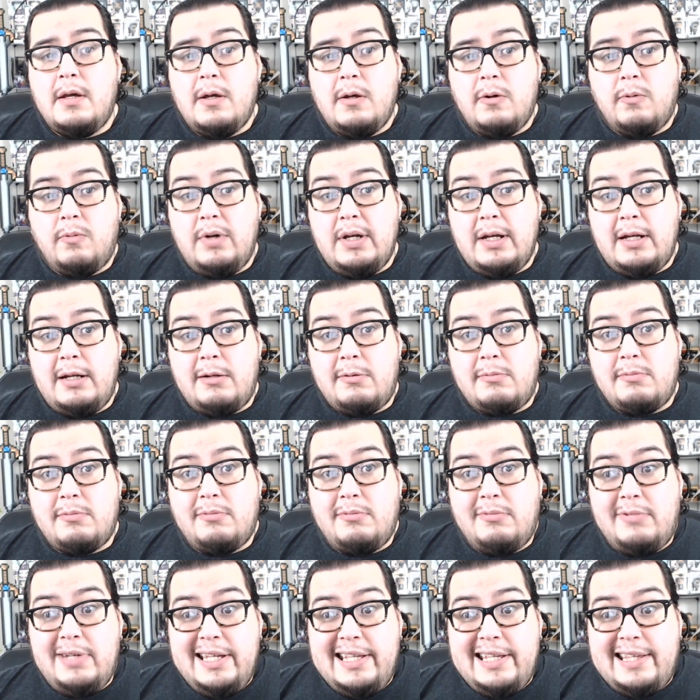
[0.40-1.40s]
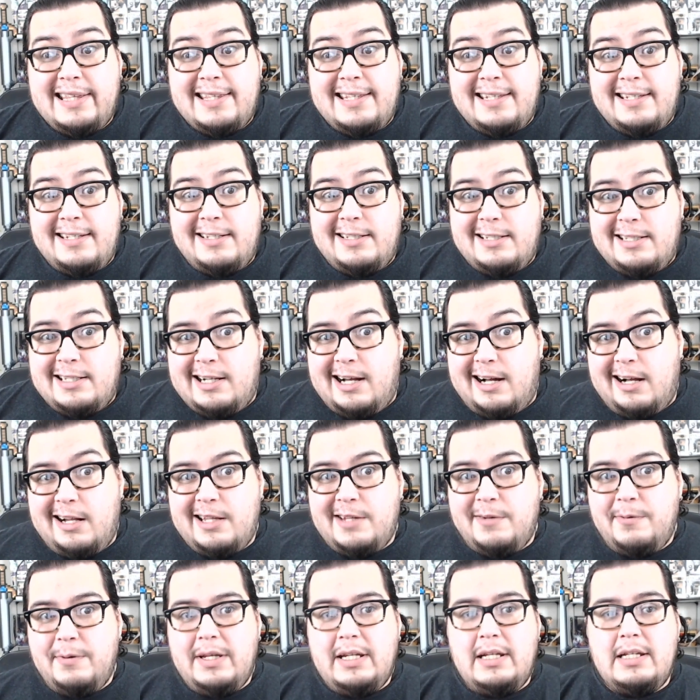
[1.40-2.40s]
Well, with
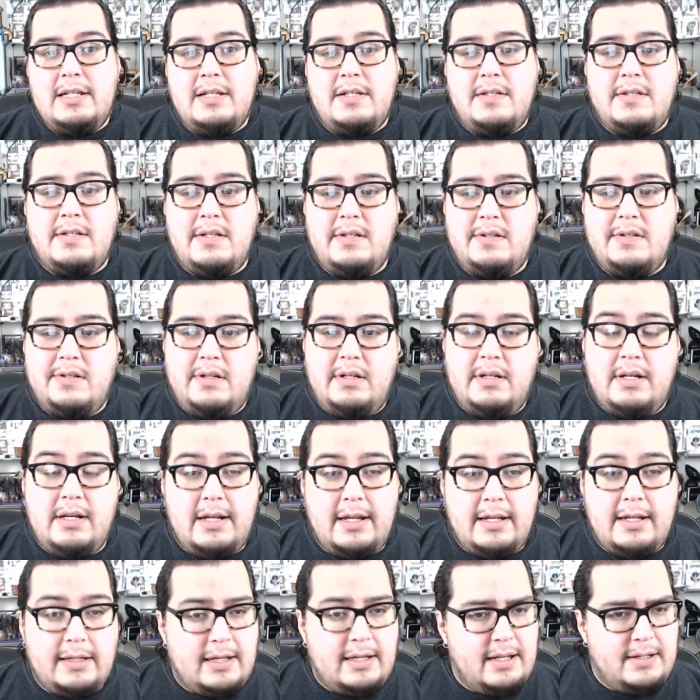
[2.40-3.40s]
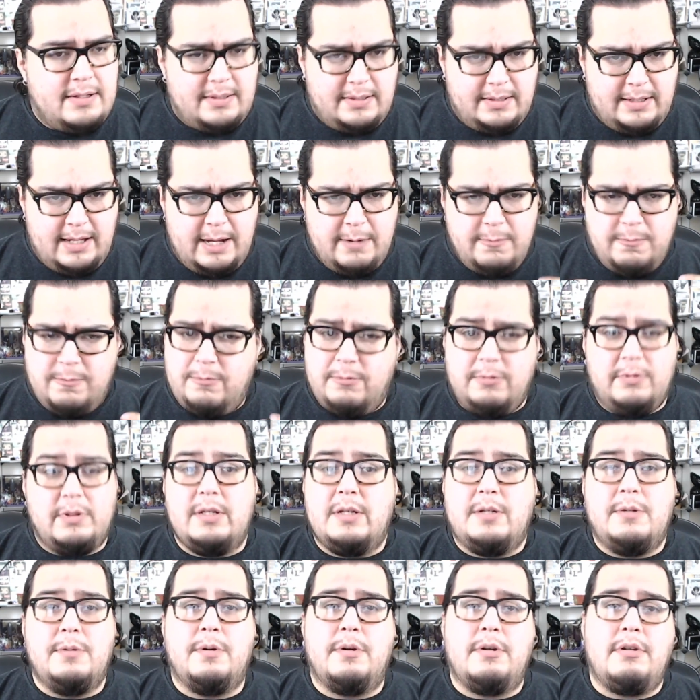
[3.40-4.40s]
Halloween this season, and I guess I really
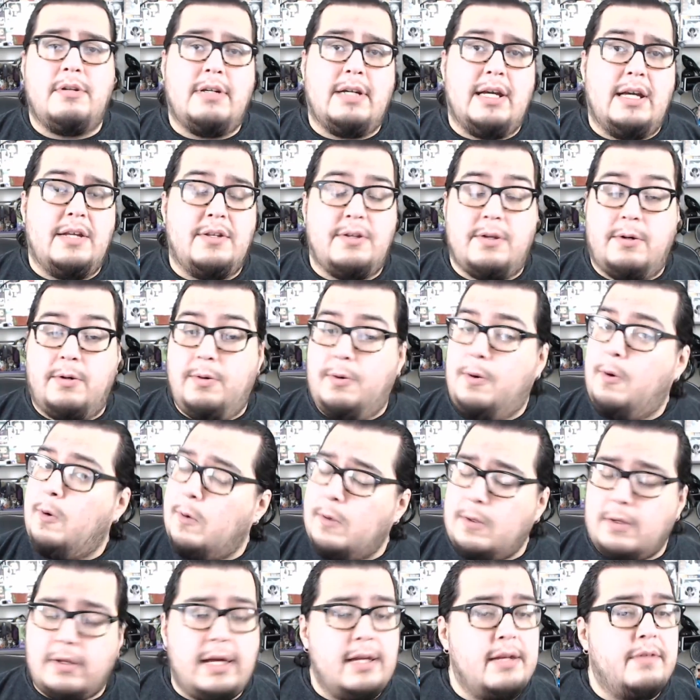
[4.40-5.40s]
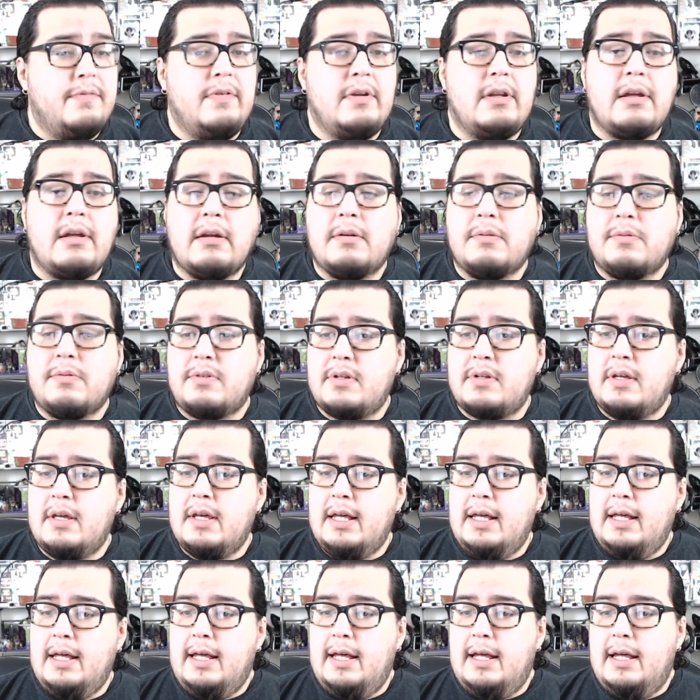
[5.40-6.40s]
do owe you guys a whole lot of videos,
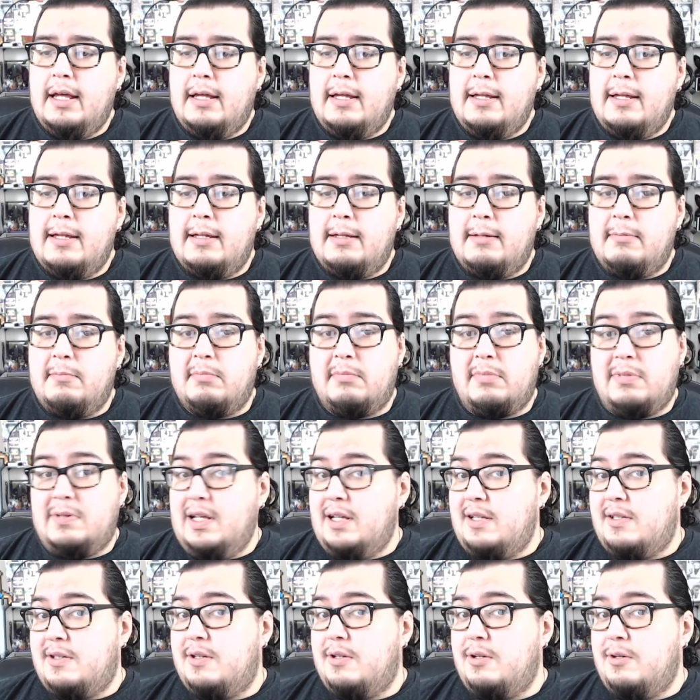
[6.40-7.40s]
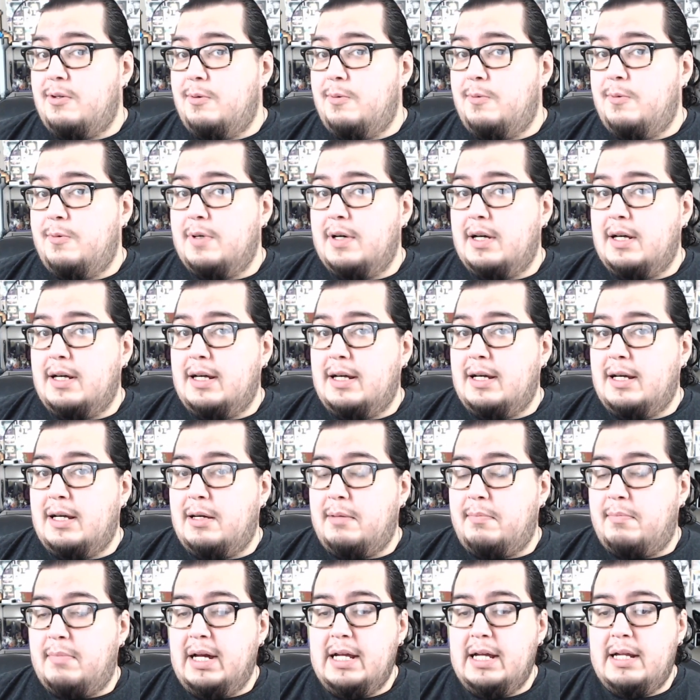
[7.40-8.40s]
let's do
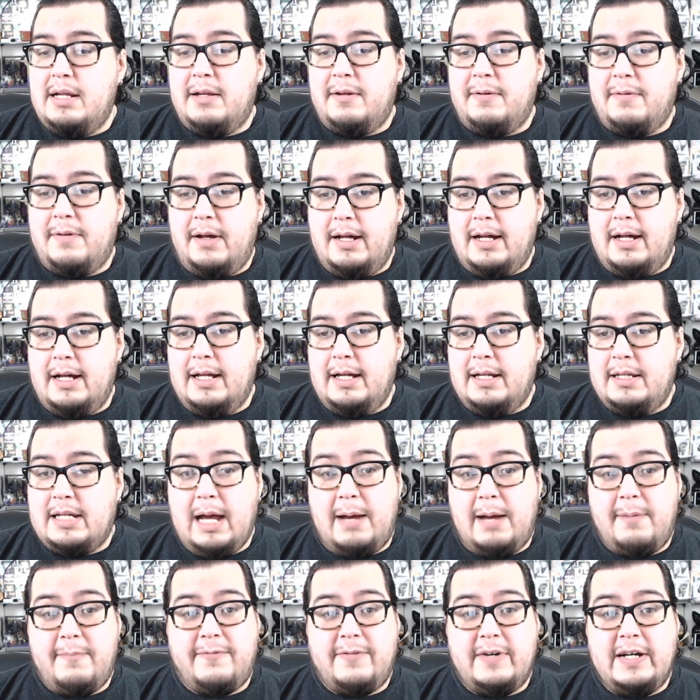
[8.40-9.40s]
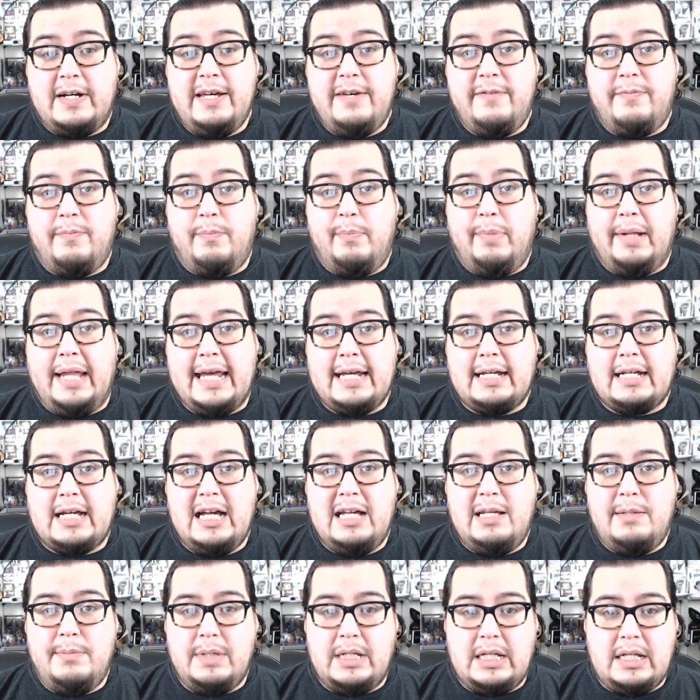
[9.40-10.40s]
my top five black
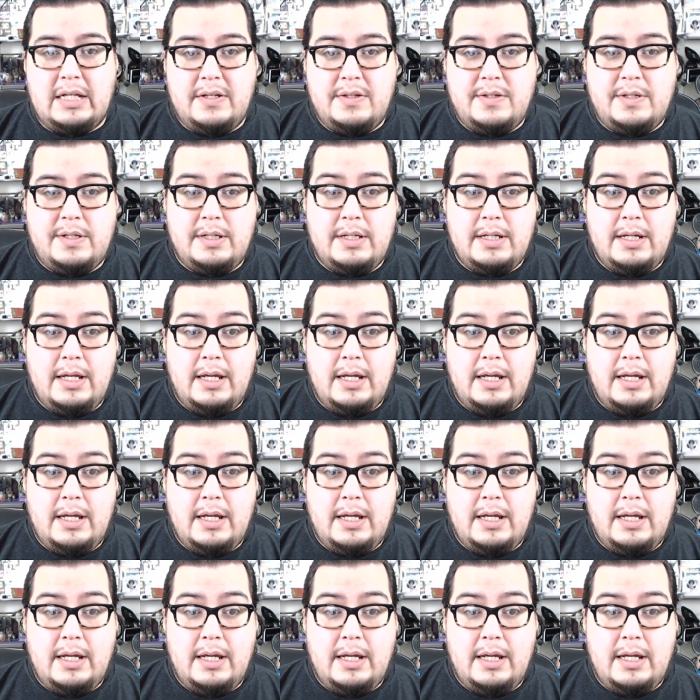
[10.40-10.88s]
comedies.